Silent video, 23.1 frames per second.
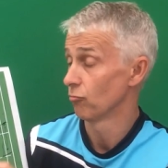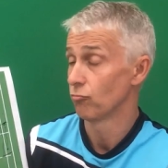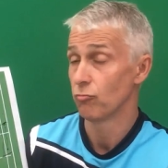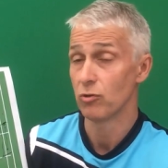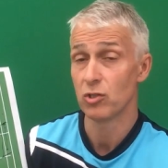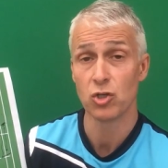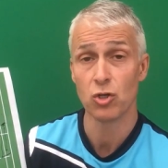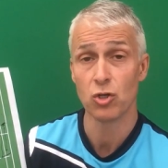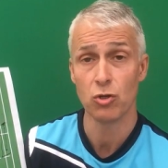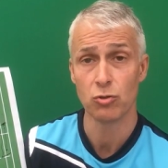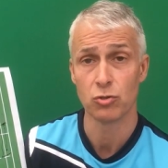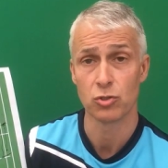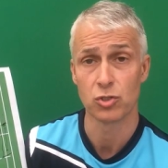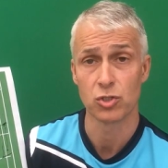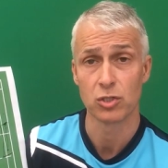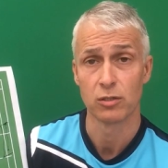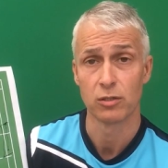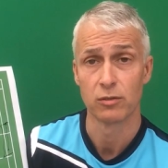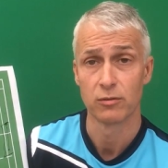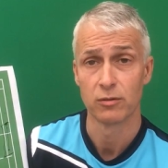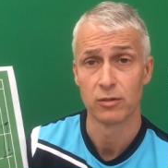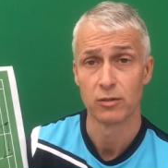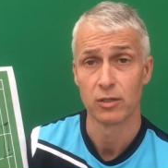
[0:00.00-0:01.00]

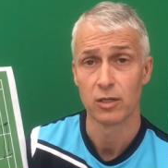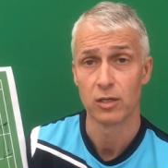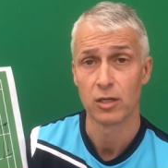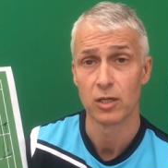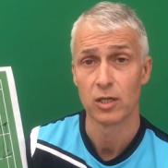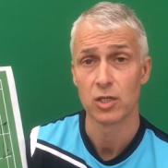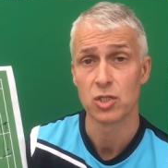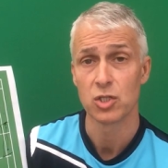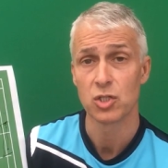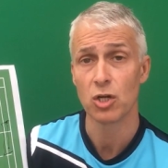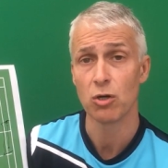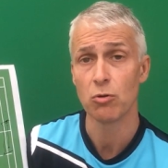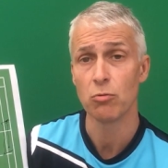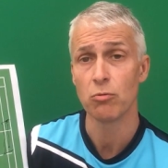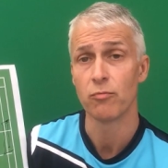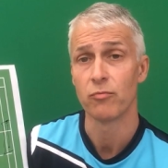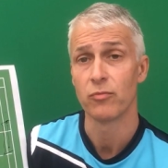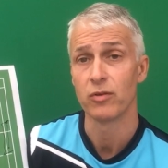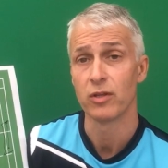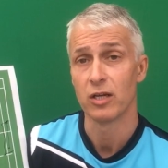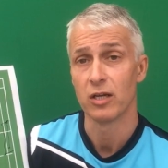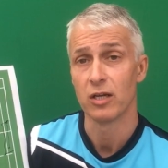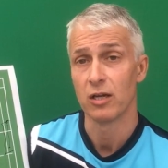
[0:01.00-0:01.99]
returns.
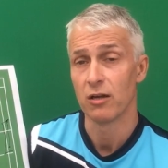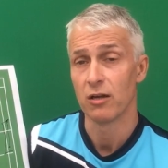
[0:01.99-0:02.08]
So,